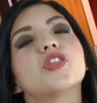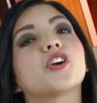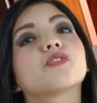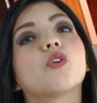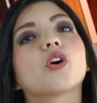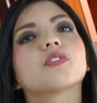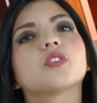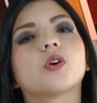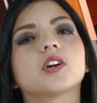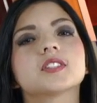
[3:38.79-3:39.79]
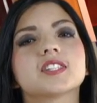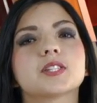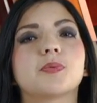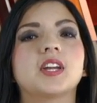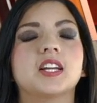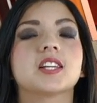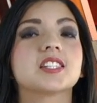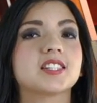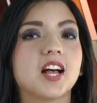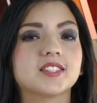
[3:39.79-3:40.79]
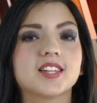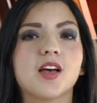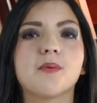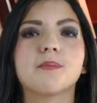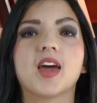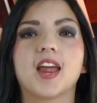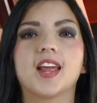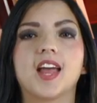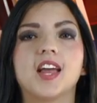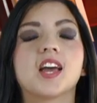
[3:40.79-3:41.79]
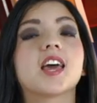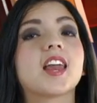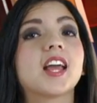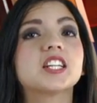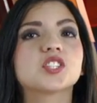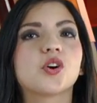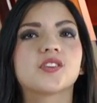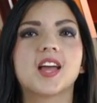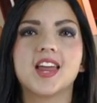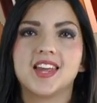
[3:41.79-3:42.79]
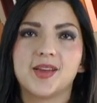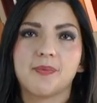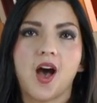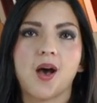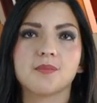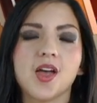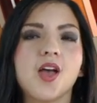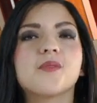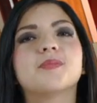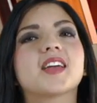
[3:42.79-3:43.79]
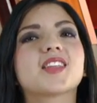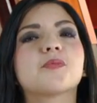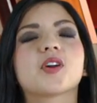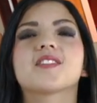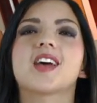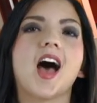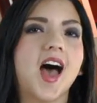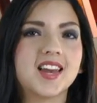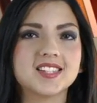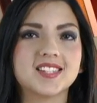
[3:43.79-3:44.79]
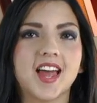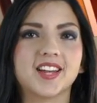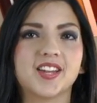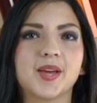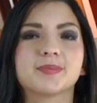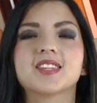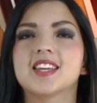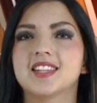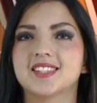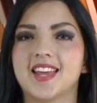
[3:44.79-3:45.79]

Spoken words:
Their 4 floors, spinning salsa, merengue, reggaeton, and hip-hop, make them one of the hottest nightclubs in the